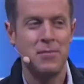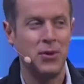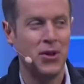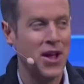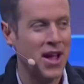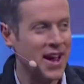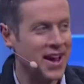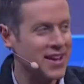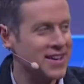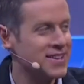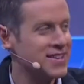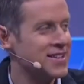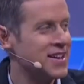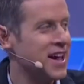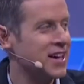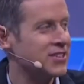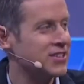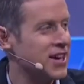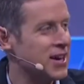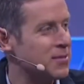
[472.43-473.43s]
playing it
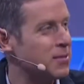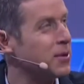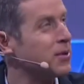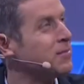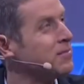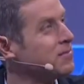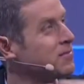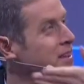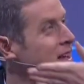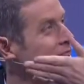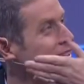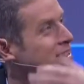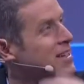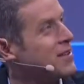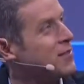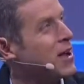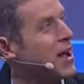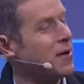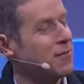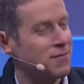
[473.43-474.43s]
next April. Guys,
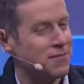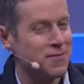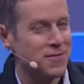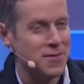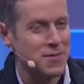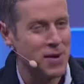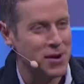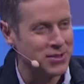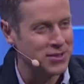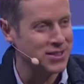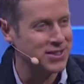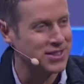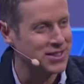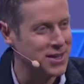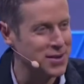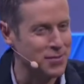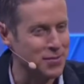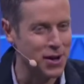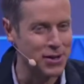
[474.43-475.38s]
give it up. Mark from CD